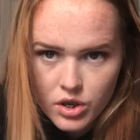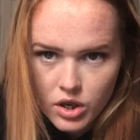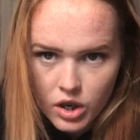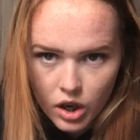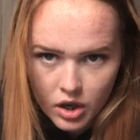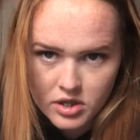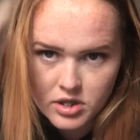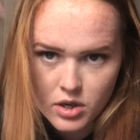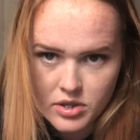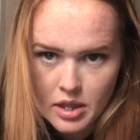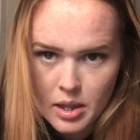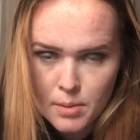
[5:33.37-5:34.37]
like so,
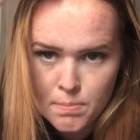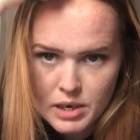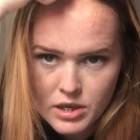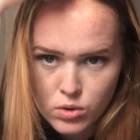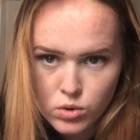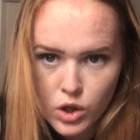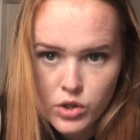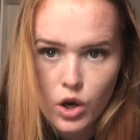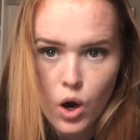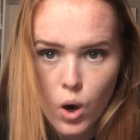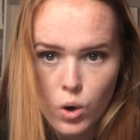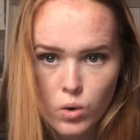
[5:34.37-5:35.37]
so then the middle goes
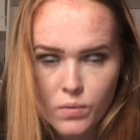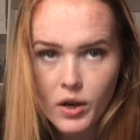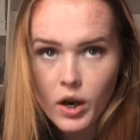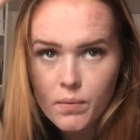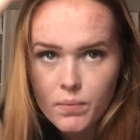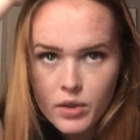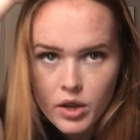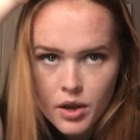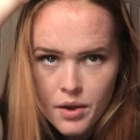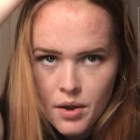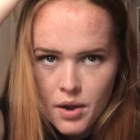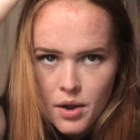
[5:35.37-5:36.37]
over.
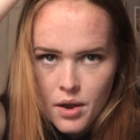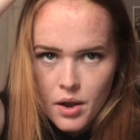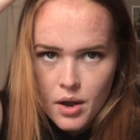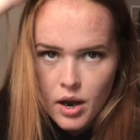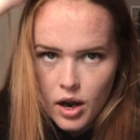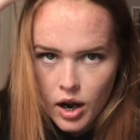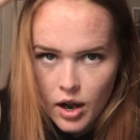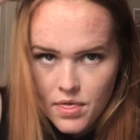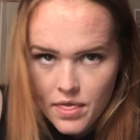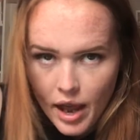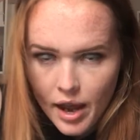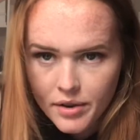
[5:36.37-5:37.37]
And
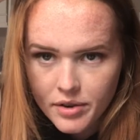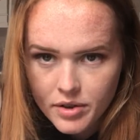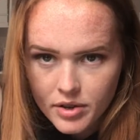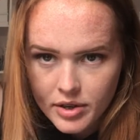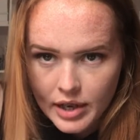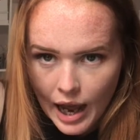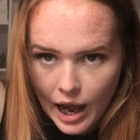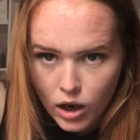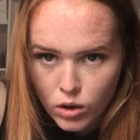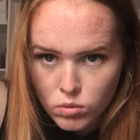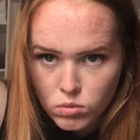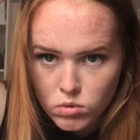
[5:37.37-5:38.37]
then
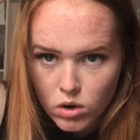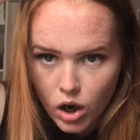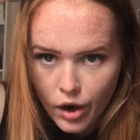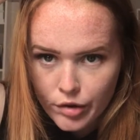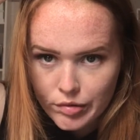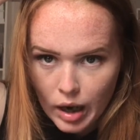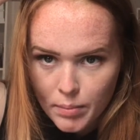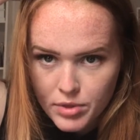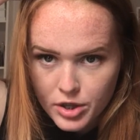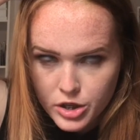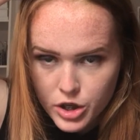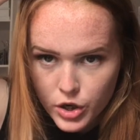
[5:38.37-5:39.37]
now I grab
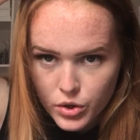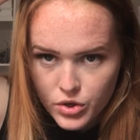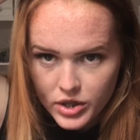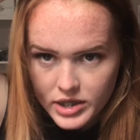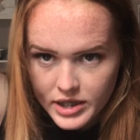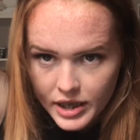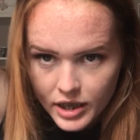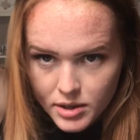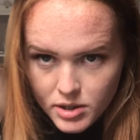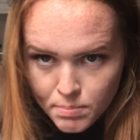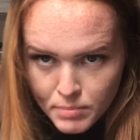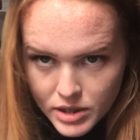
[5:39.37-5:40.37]
the 2 strands here, so
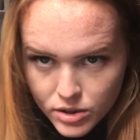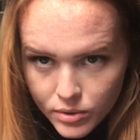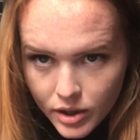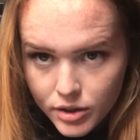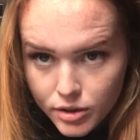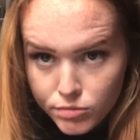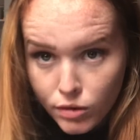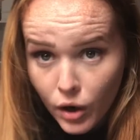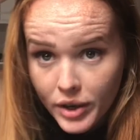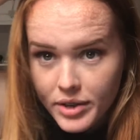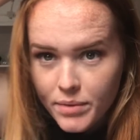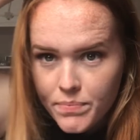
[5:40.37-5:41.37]
middle and the
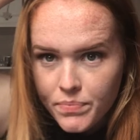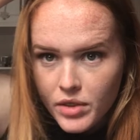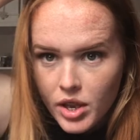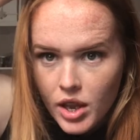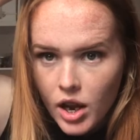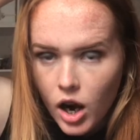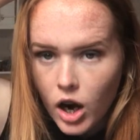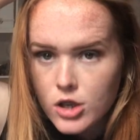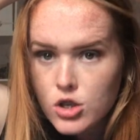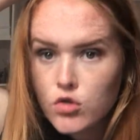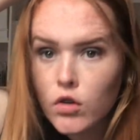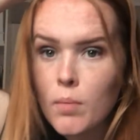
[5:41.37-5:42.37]
right, I
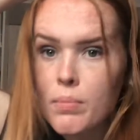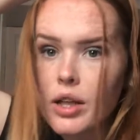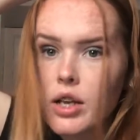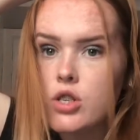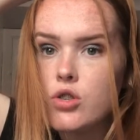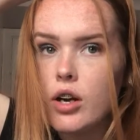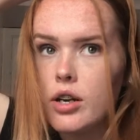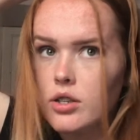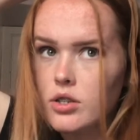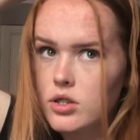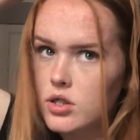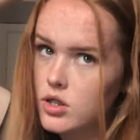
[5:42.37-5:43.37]
drop that
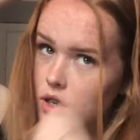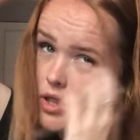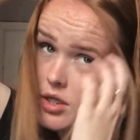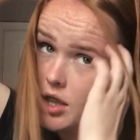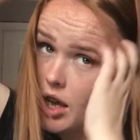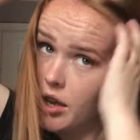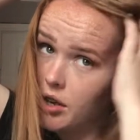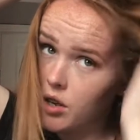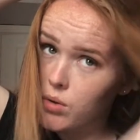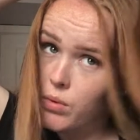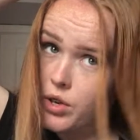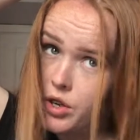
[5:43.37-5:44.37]
strand. And then
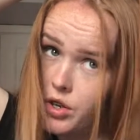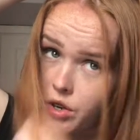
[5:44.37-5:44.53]
what you can